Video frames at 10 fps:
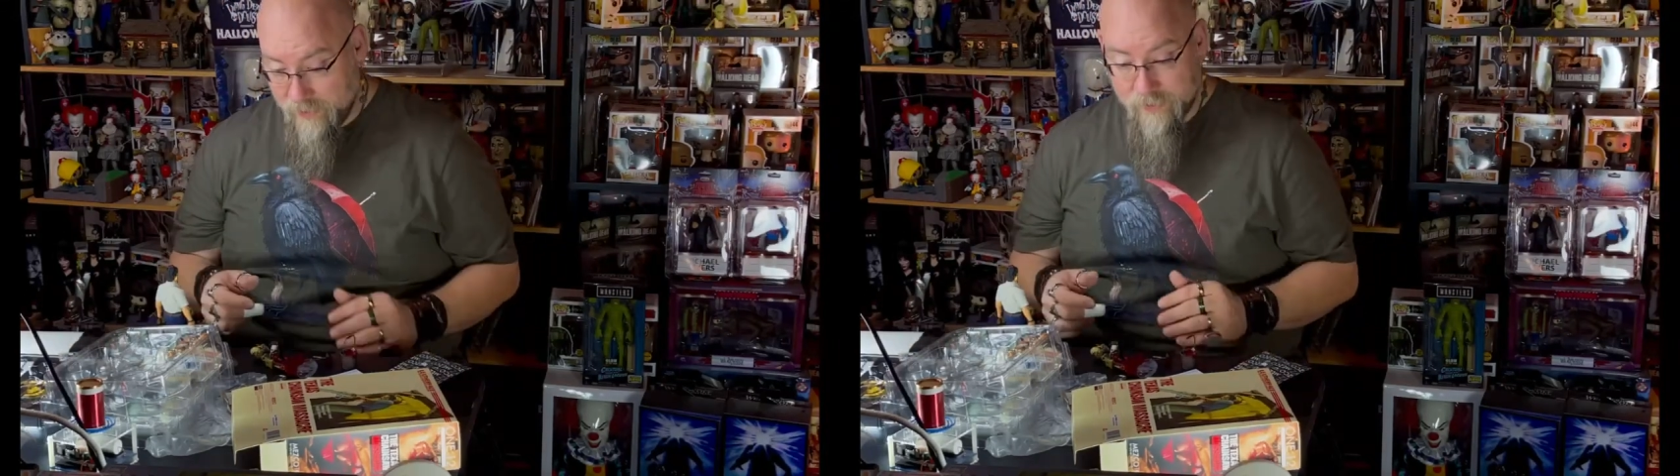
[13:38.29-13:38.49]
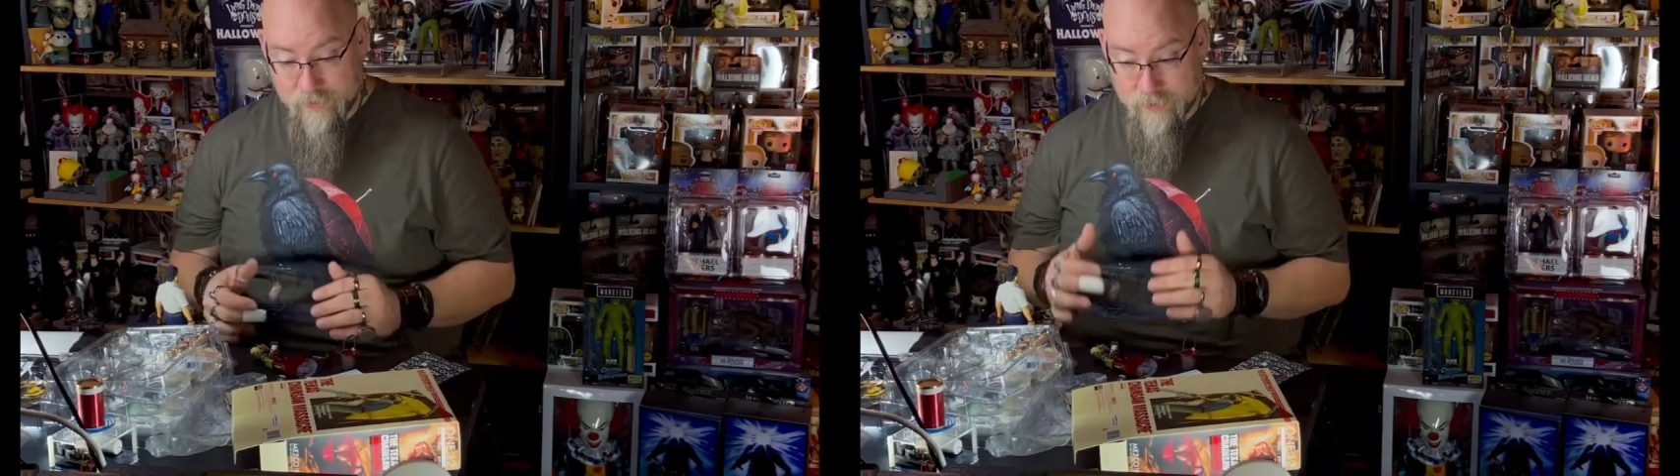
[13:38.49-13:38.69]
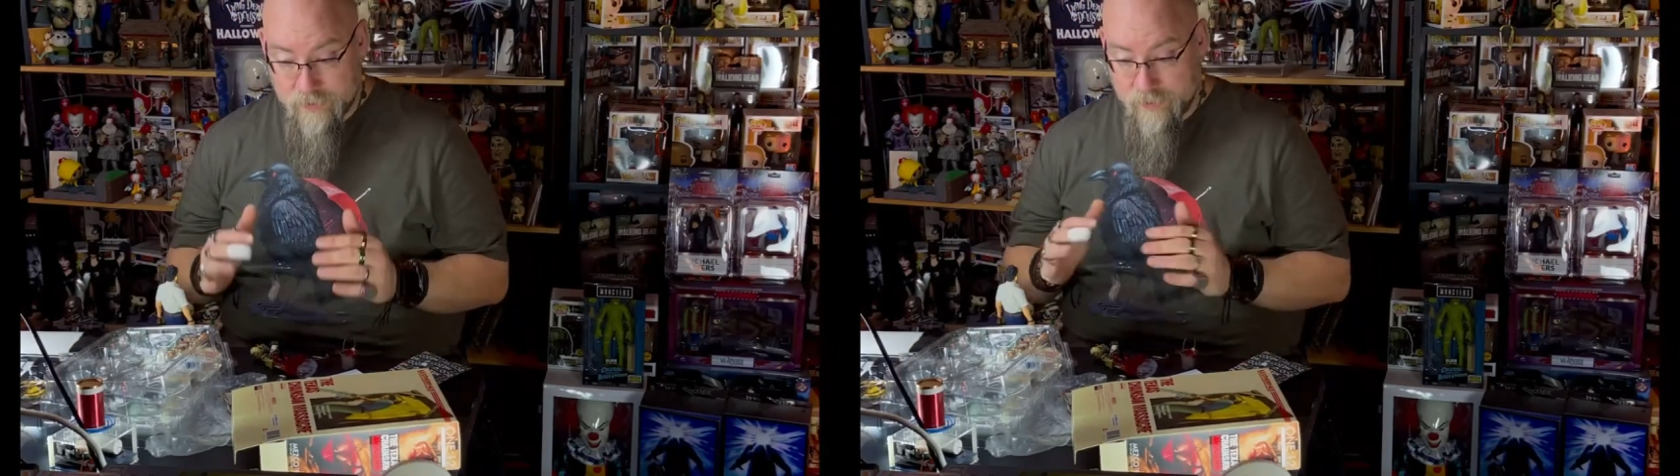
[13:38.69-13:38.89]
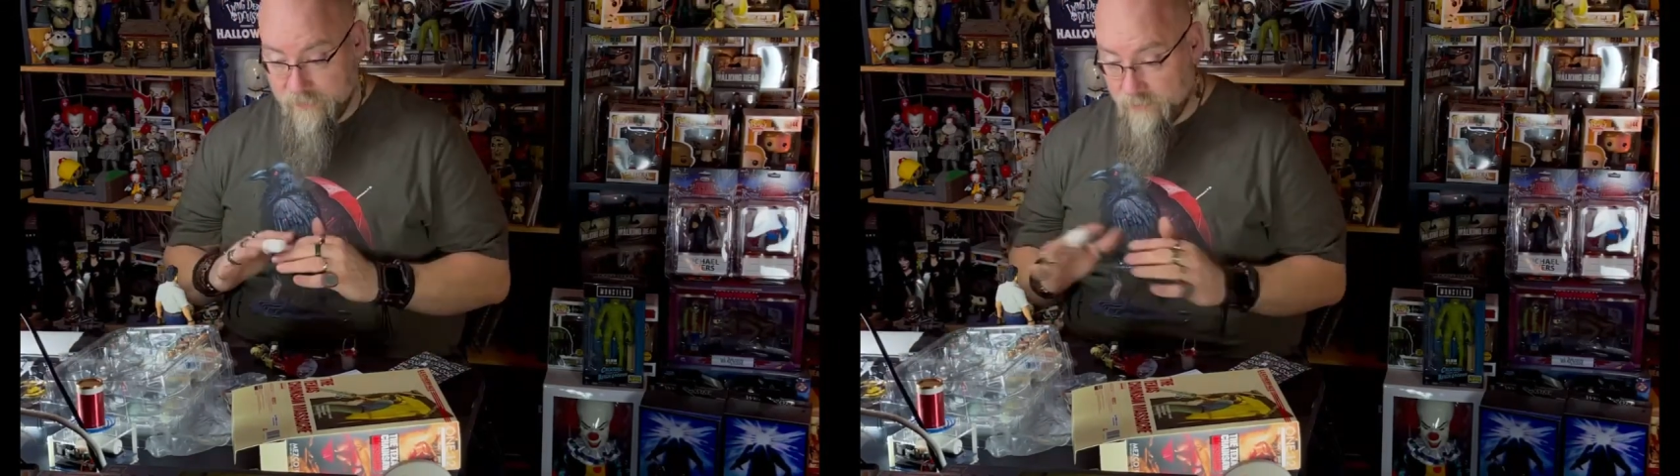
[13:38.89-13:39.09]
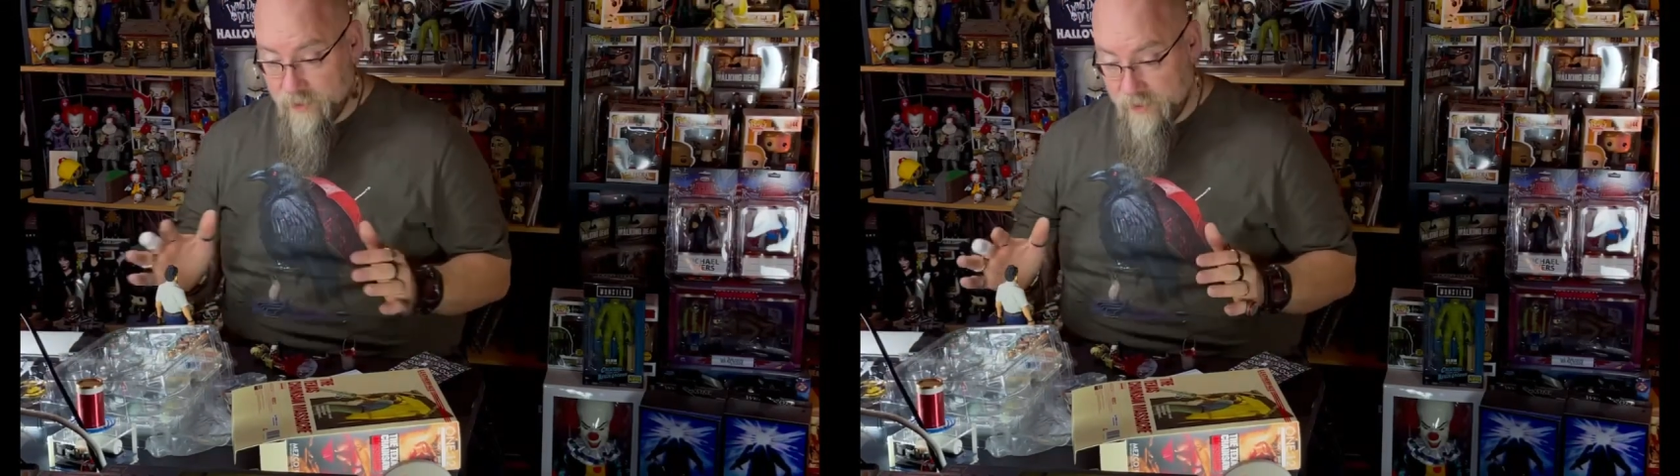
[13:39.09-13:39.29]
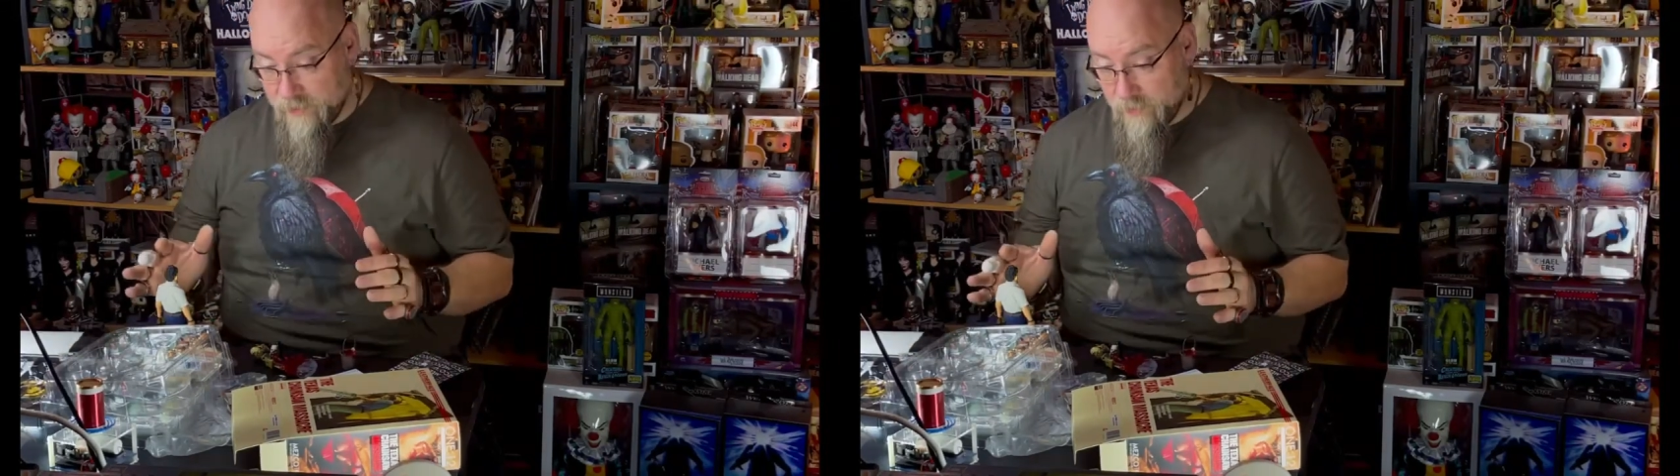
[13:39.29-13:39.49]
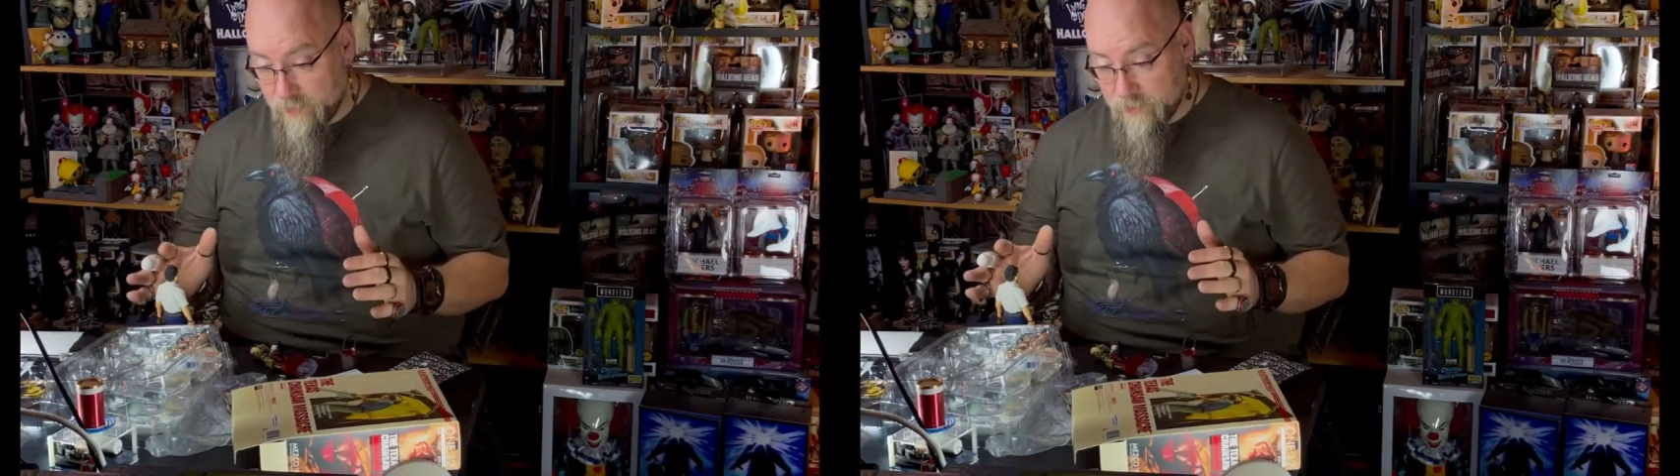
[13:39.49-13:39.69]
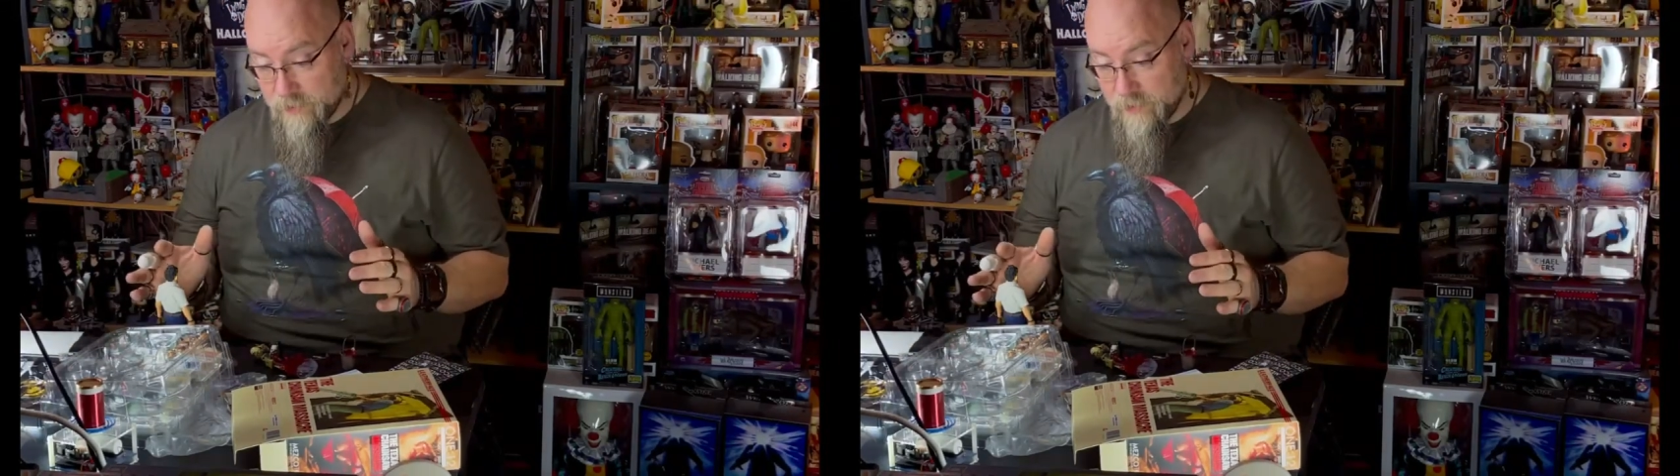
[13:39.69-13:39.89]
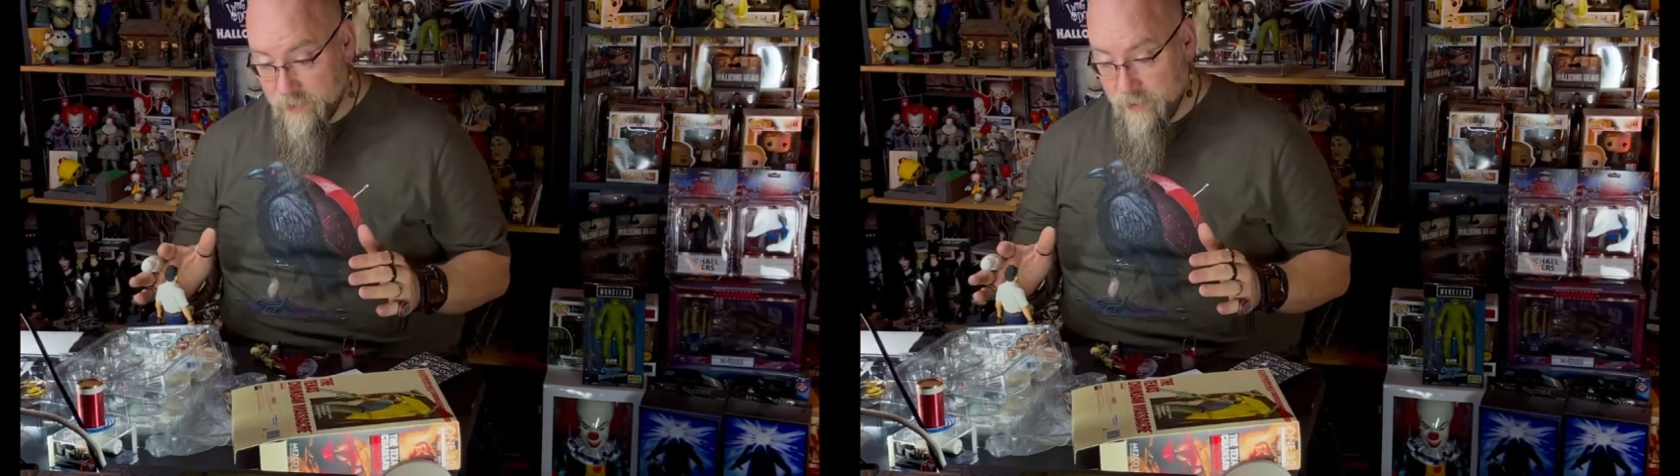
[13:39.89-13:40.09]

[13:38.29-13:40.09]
because everybody knows